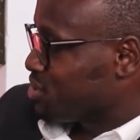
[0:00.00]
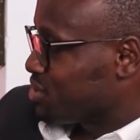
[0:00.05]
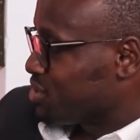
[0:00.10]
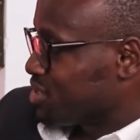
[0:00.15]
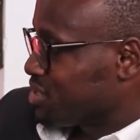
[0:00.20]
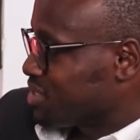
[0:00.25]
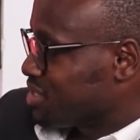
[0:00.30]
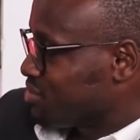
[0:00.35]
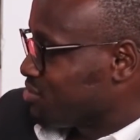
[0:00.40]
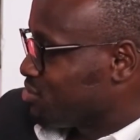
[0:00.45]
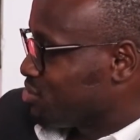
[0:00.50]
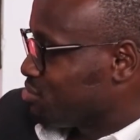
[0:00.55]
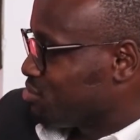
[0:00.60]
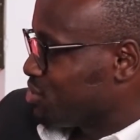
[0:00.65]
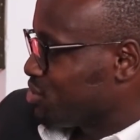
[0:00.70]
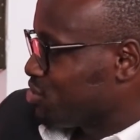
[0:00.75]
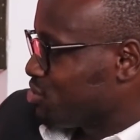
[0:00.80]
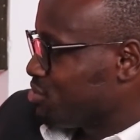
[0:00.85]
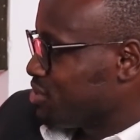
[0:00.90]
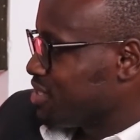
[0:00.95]
starting from
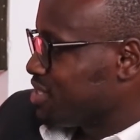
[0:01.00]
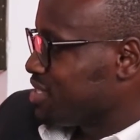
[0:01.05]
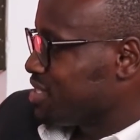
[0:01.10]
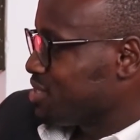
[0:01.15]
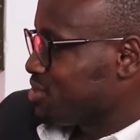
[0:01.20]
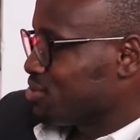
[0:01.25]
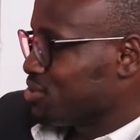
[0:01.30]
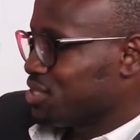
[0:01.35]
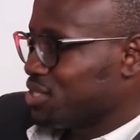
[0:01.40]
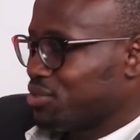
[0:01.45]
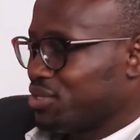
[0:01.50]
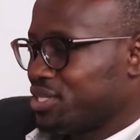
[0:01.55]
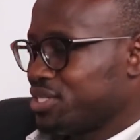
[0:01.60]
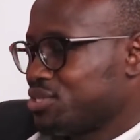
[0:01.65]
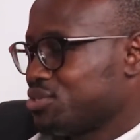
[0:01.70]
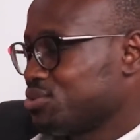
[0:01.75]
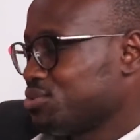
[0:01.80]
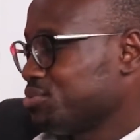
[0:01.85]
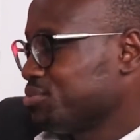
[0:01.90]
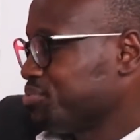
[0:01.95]
the community all the way
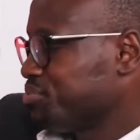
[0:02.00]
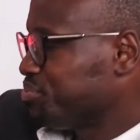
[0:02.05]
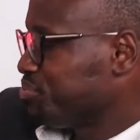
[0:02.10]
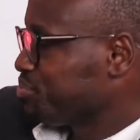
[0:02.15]
to